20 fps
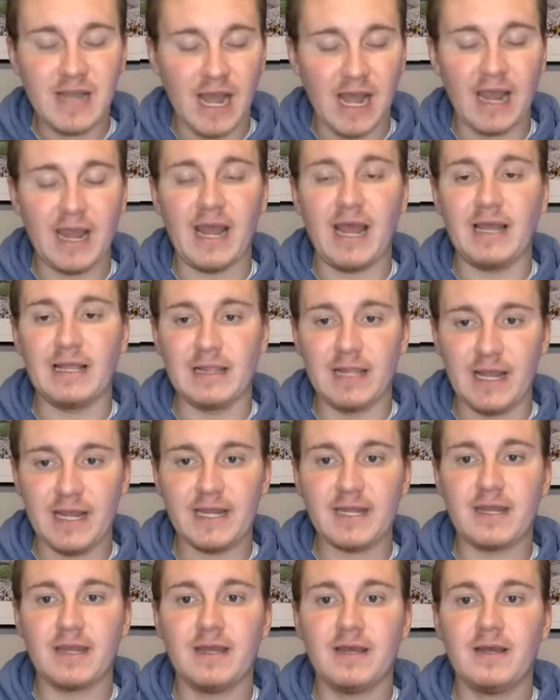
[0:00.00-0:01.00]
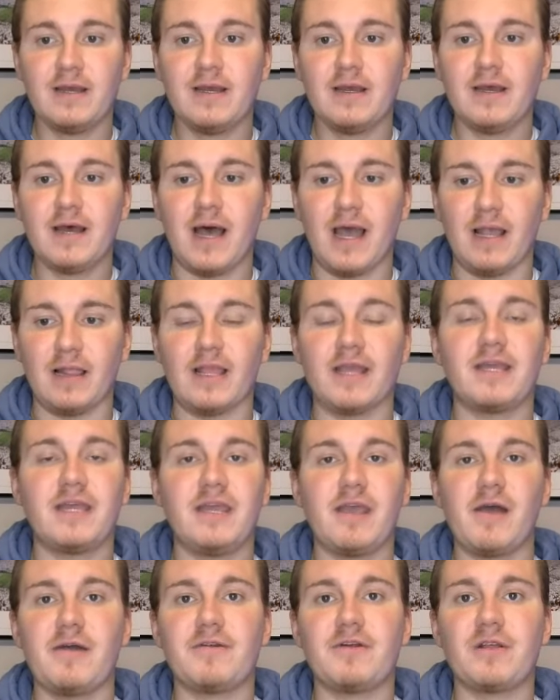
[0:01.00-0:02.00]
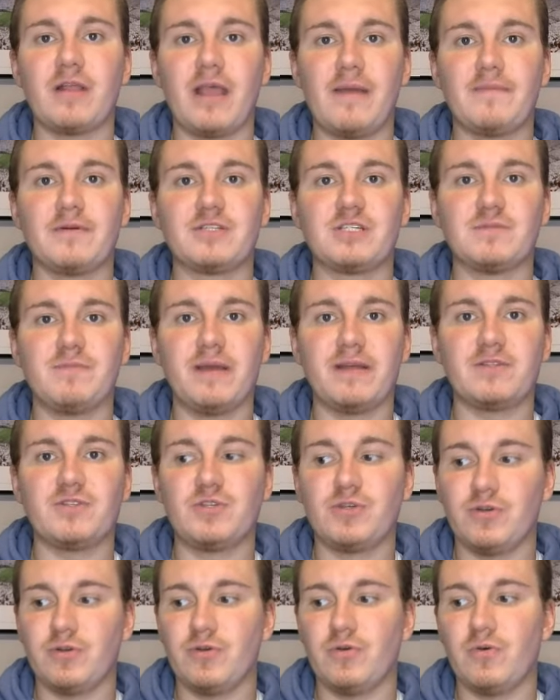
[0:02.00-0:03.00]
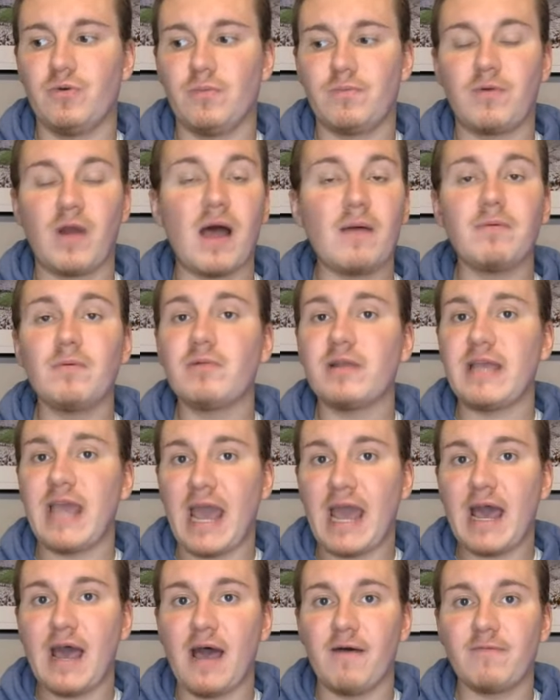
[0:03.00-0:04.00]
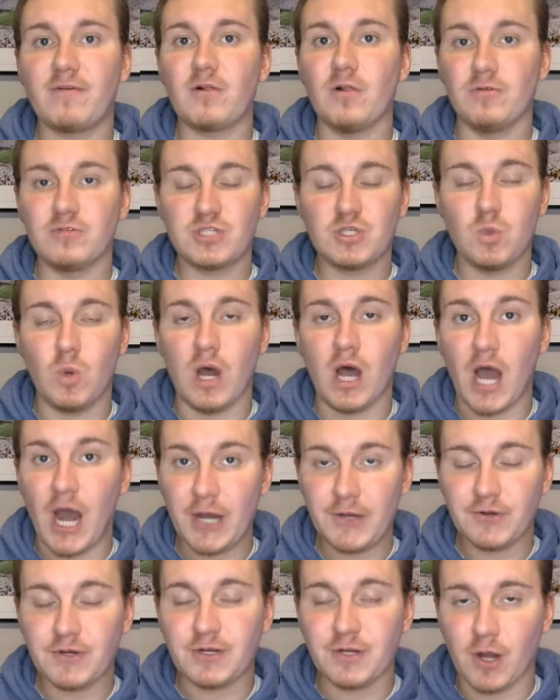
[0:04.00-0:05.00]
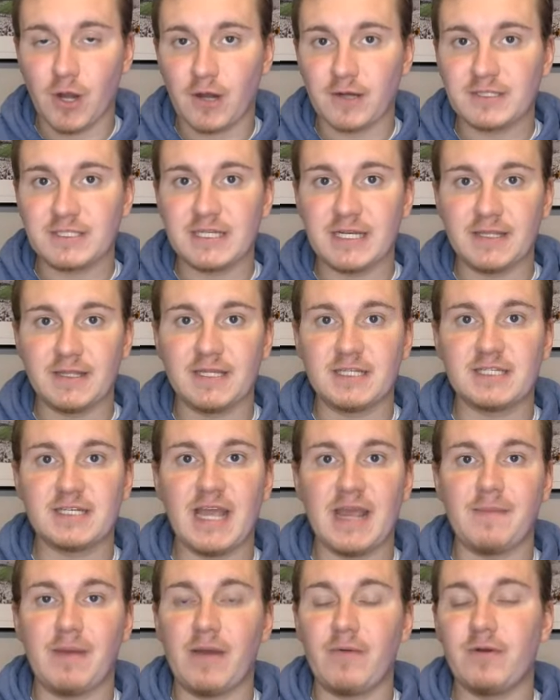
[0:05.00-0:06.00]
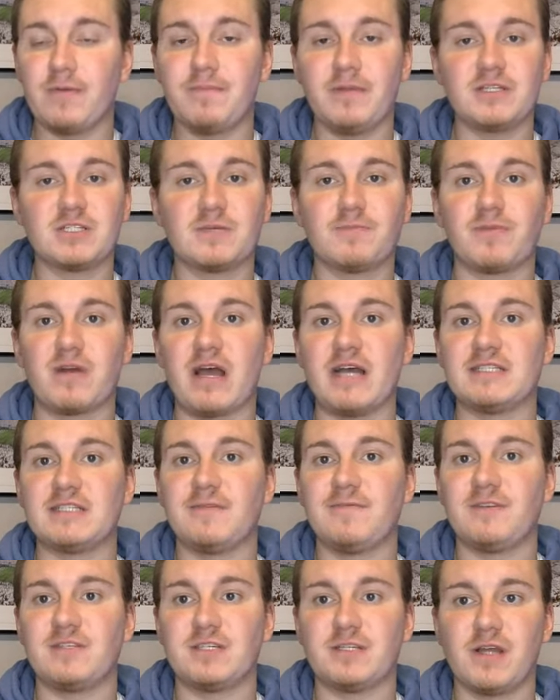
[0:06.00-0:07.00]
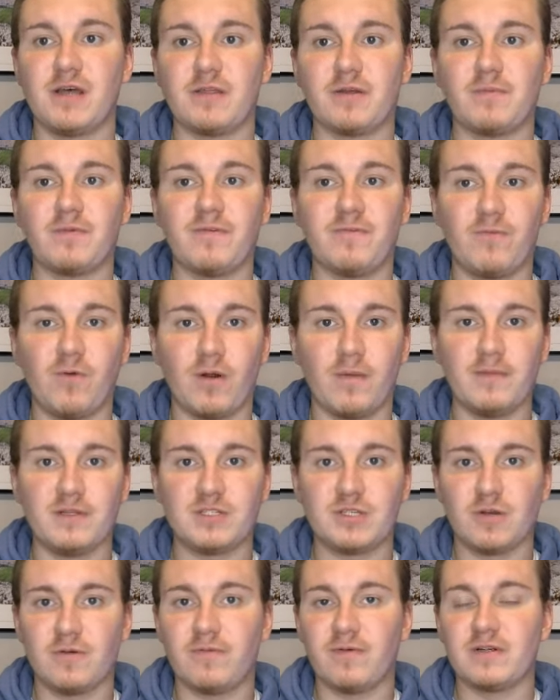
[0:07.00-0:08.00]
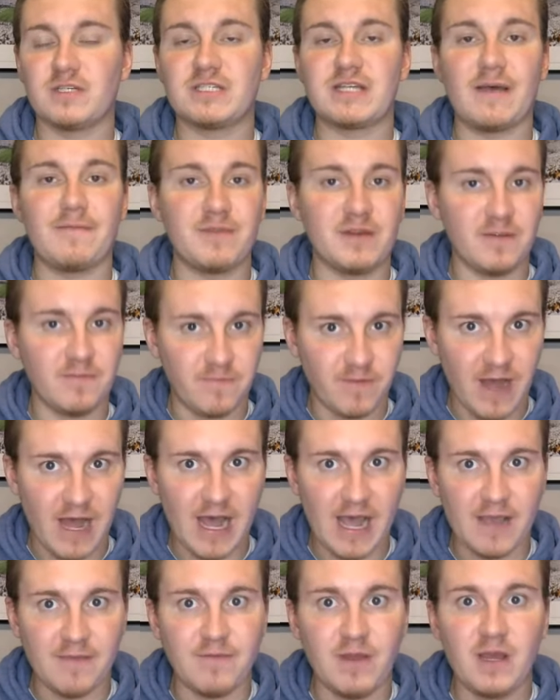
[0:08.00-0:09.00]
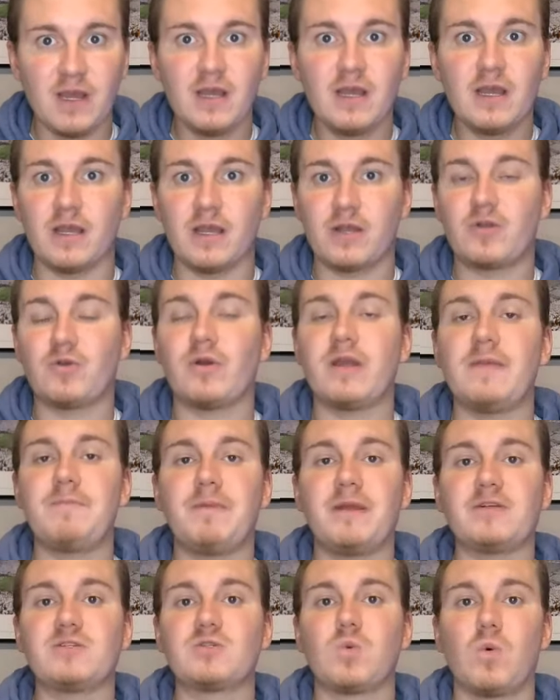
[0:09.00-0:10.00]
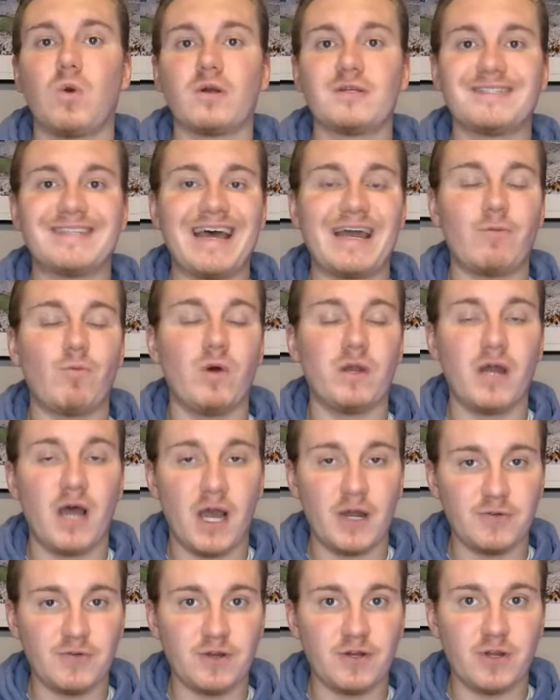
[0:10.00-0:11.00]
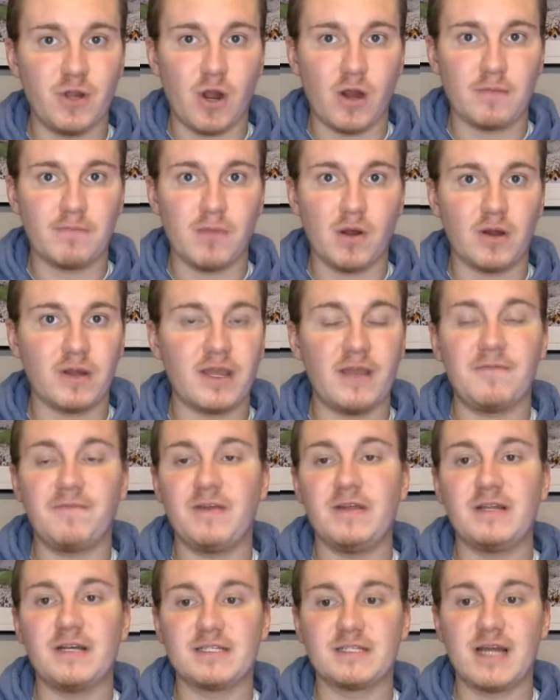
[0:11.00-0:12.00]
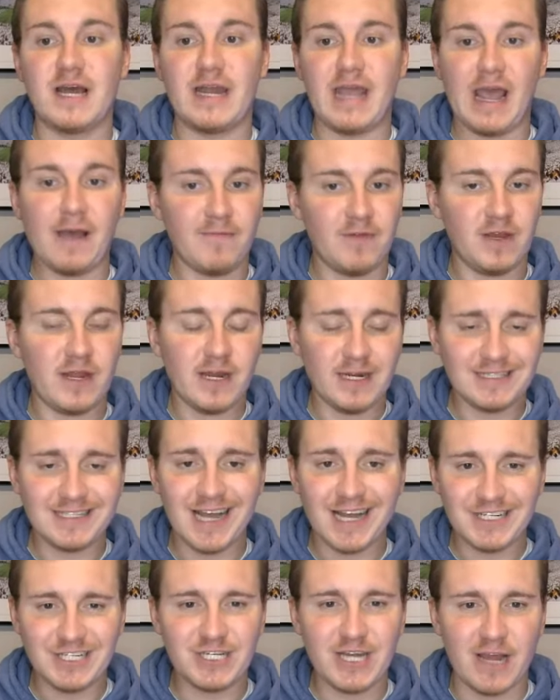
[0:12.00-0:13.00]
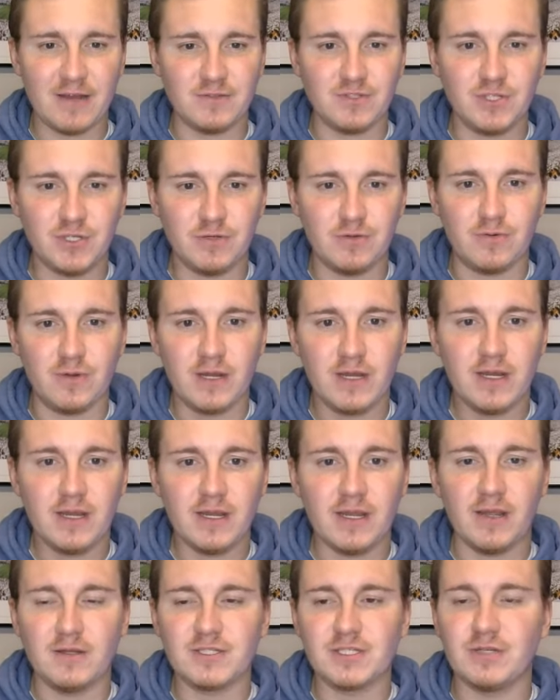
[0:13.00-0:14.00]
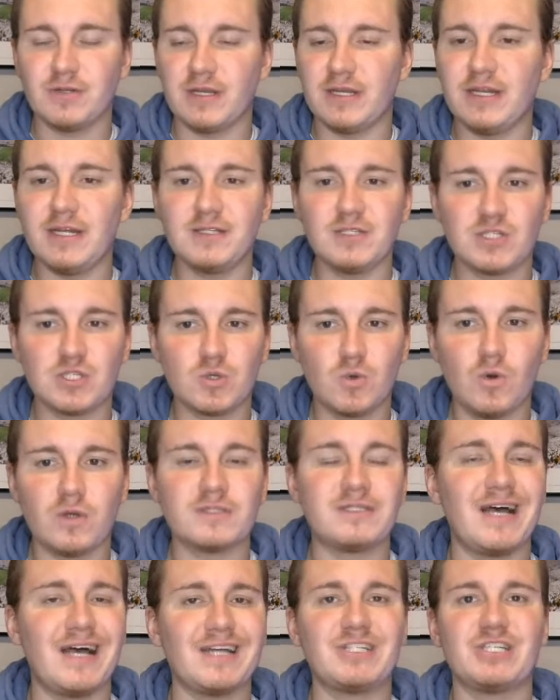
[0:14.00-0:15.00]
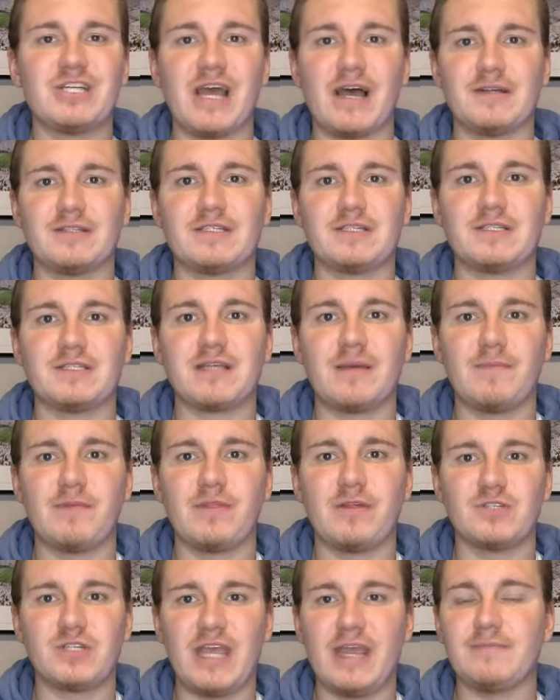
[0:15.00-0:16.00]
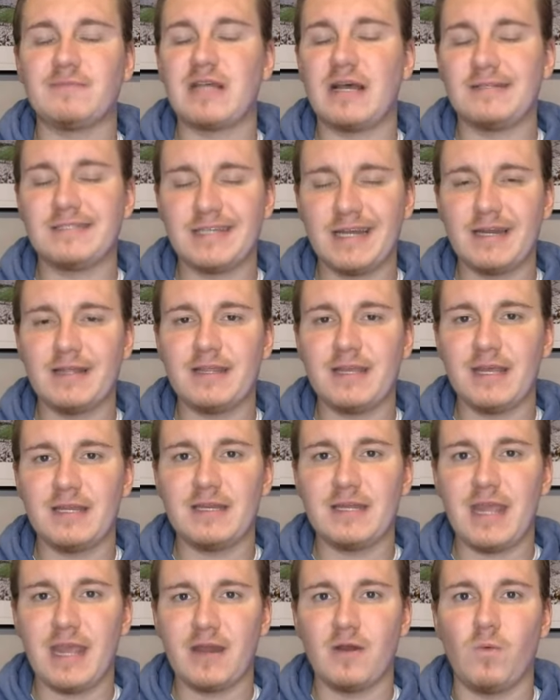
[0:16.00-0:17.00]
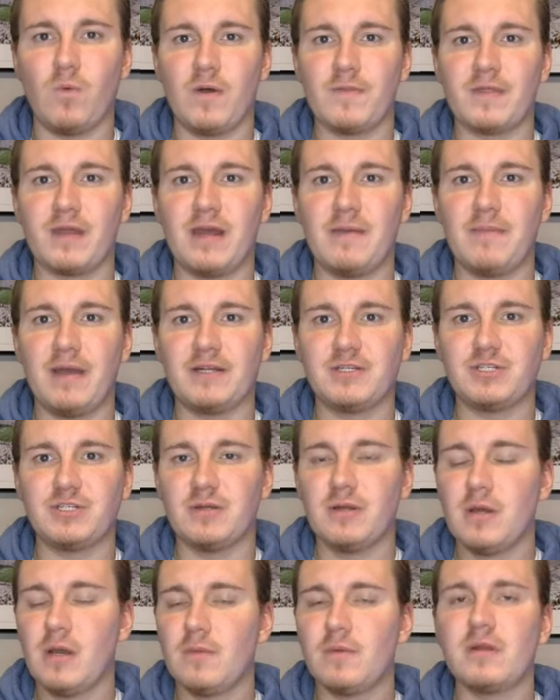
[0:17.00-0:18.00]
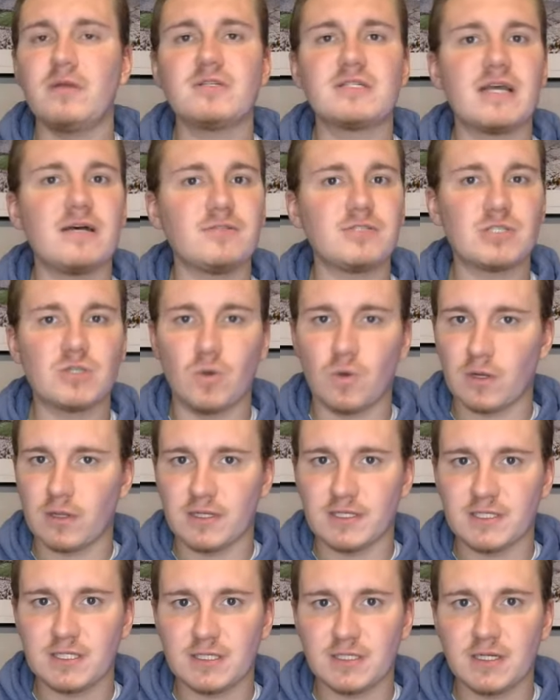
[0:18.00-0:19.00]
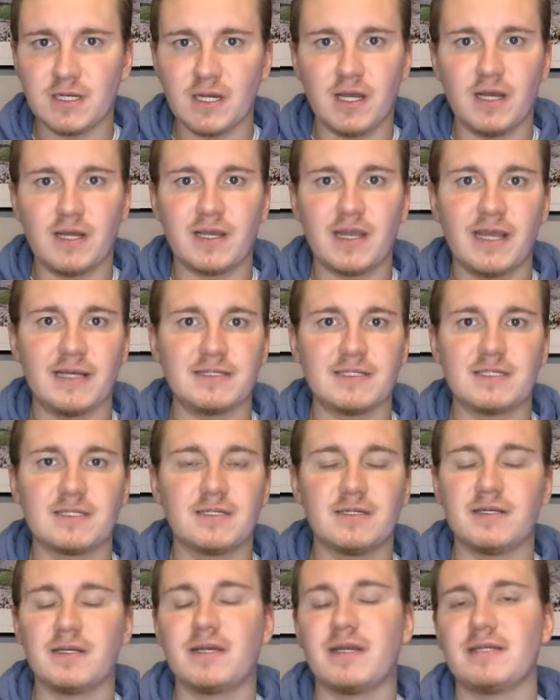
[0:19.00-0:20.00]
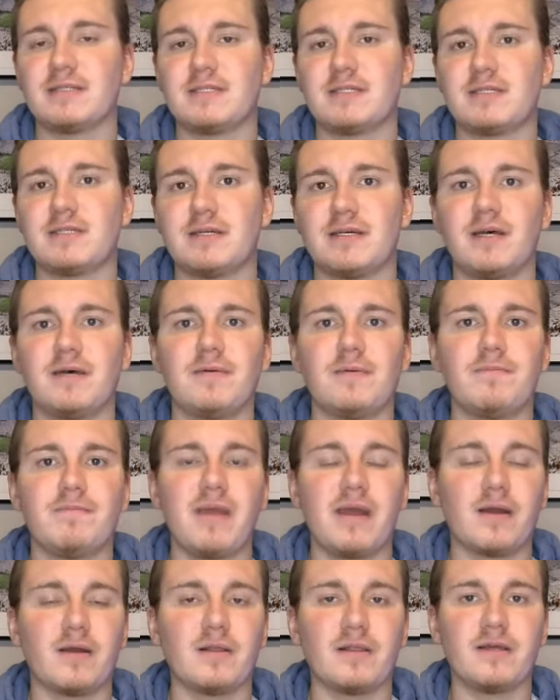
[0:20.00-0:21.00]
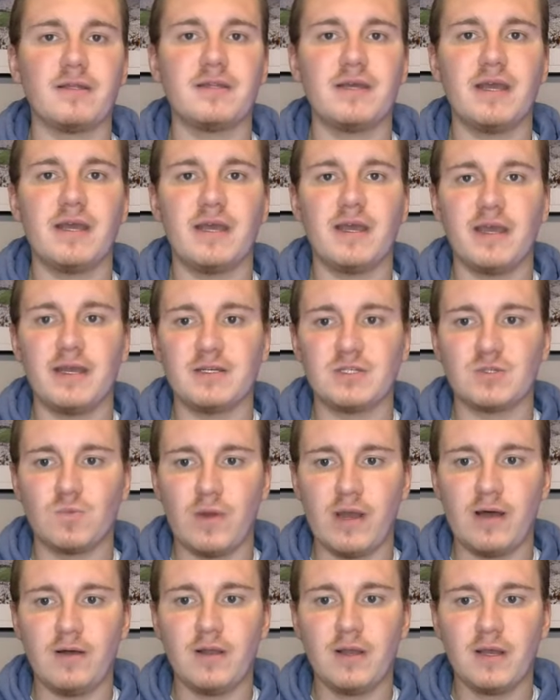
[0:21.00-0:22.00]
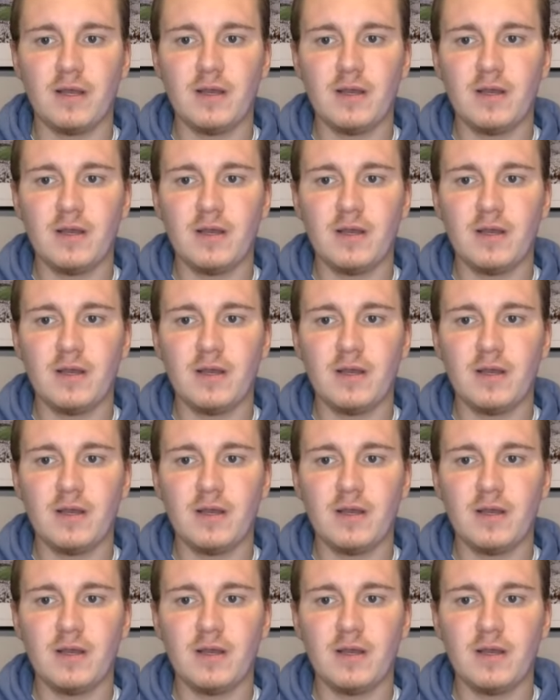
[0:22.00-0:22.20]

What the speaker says: I like Keandre Lambert-Smith to probably have close to 100 yards in this game. I wouldn't be surprised if it's another performance over 75, creeping towards that 100-yard mark if he does not have it. And a touchdown, too. He didn't score touchdowns in some of those games outside of the Indiana one that I mentioned, but he was held scoreless against Maryland as well.